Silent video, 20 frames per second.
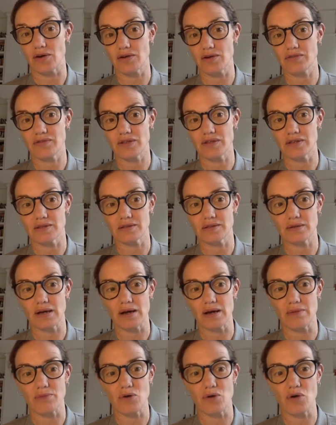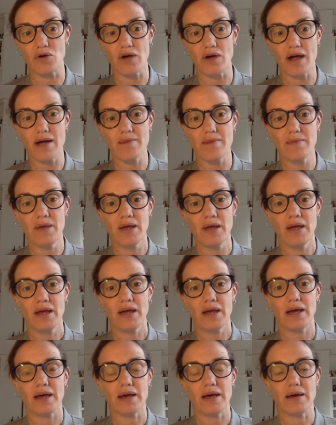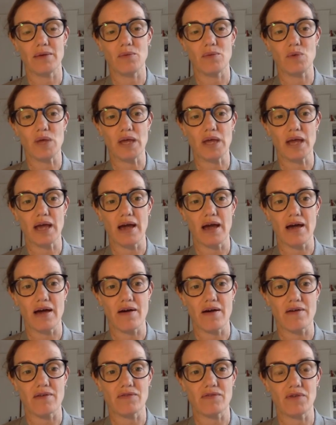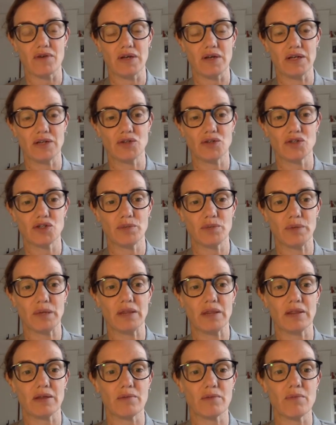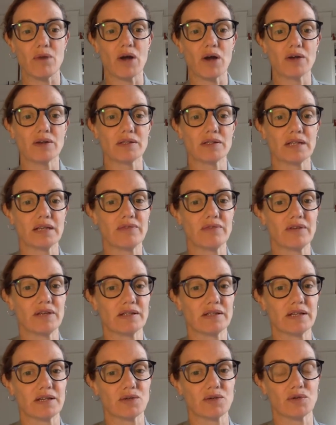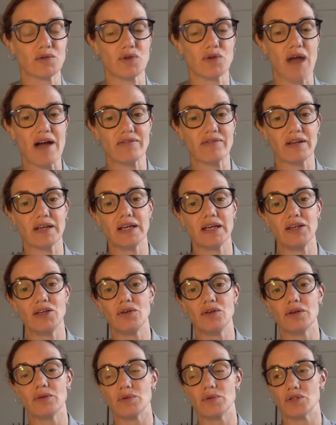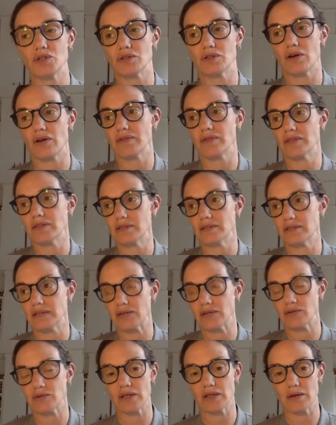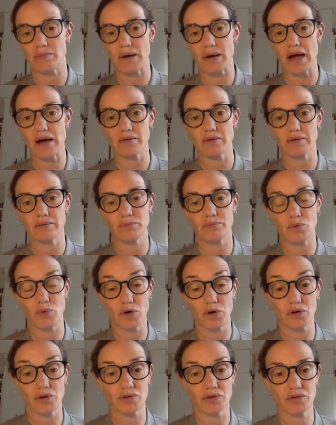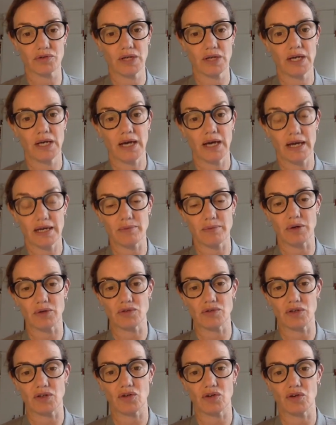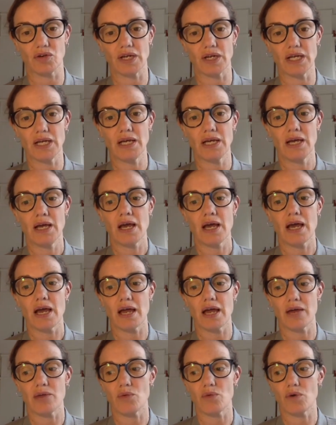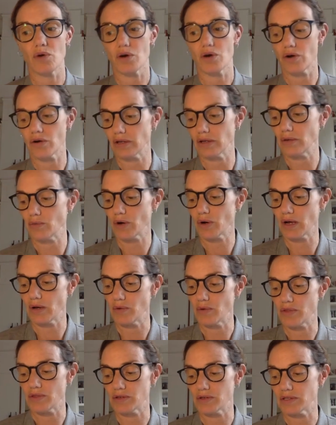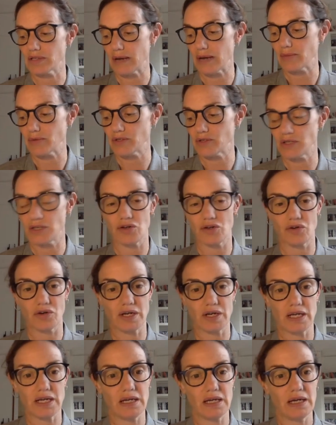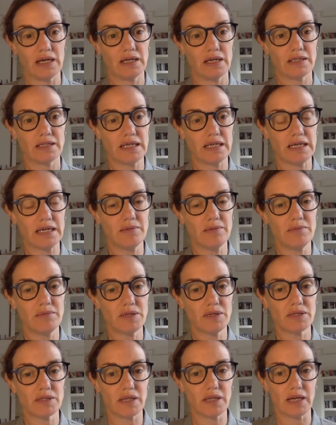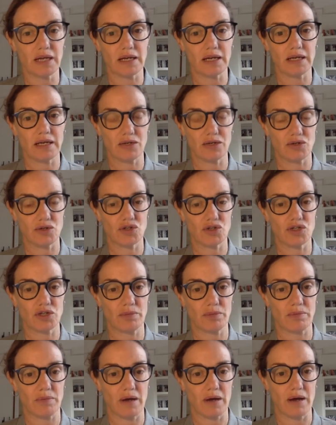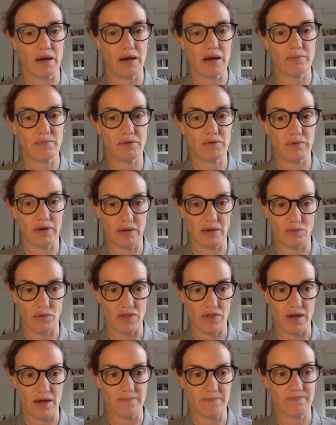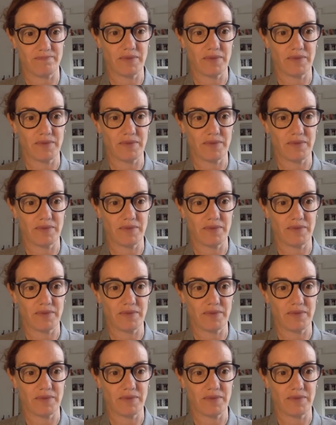of this program, and we have an internship in their Modern Slavery and Sexual Trafficking unit, which is obviously centrally about borders and about security. And we're currently working with their cybersecurity team to get an internship up and running with them.